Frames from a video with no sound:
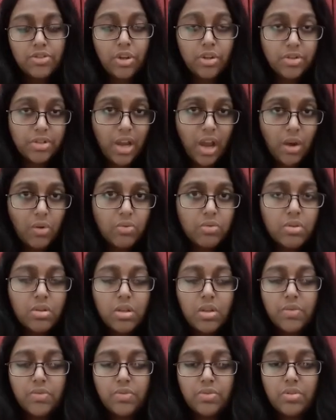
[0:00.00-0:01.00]
down.
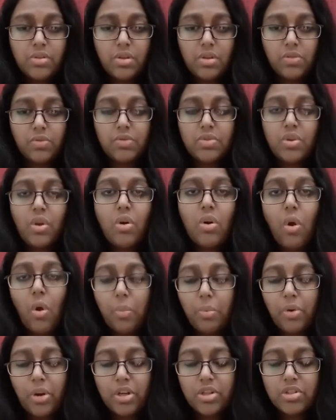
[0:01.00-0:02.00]
It was not
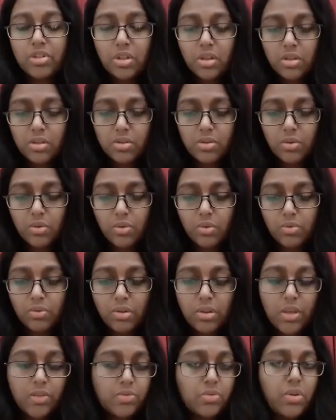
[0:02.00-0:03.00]
operational, so
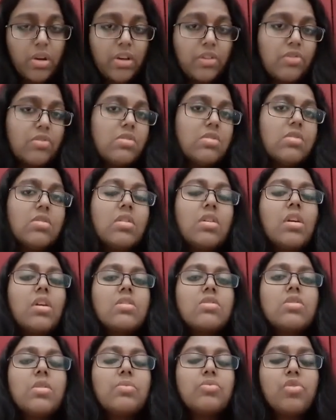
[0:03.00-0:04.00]
there's no electricity
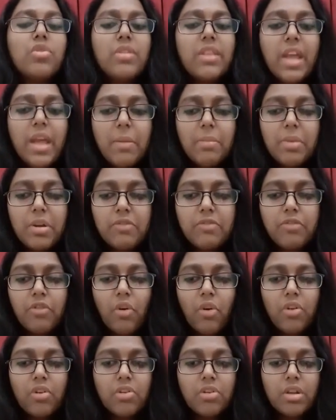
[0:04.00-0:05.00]
consumption there. But
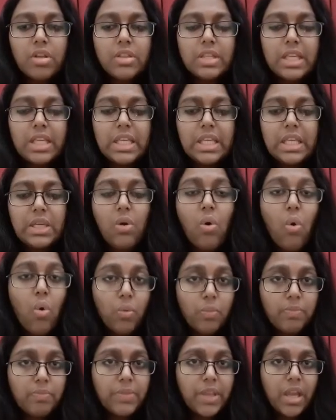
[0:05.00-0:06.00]
for the
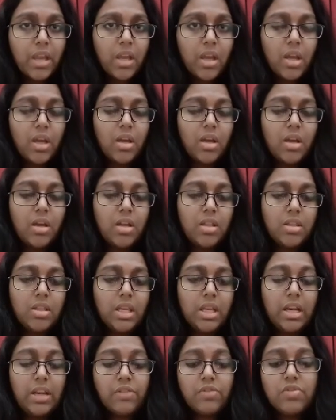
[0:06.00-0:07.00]
home, the
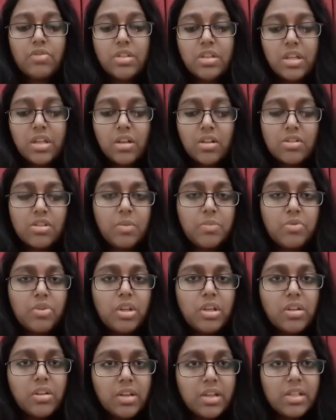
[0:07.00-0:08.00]
electricity consumption
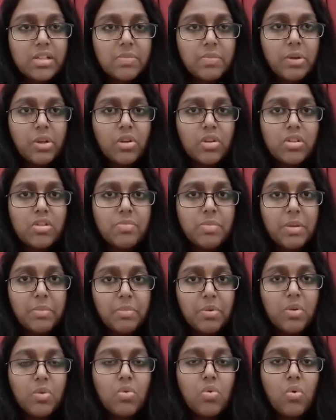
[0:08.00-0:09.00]
increased because
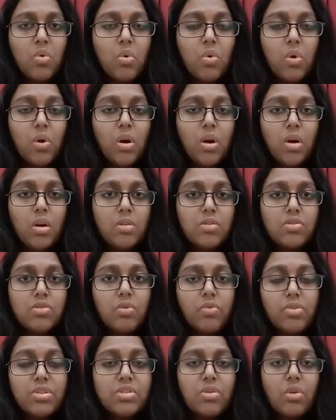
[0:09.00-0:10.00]
people
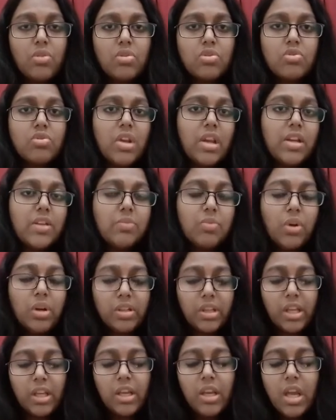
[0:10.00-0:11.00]
resort to
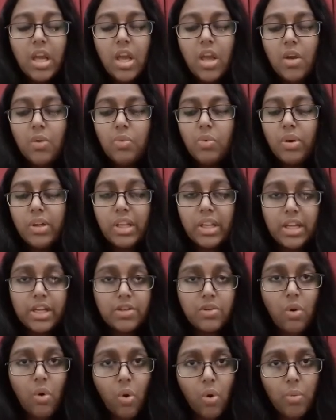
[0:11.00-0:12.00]
teleworking, working at
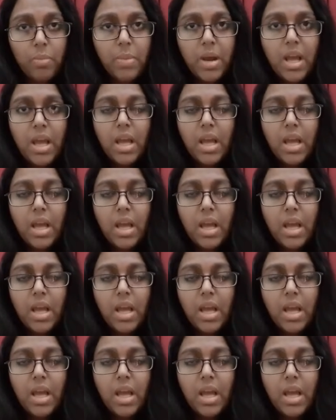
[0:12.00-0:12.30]
home,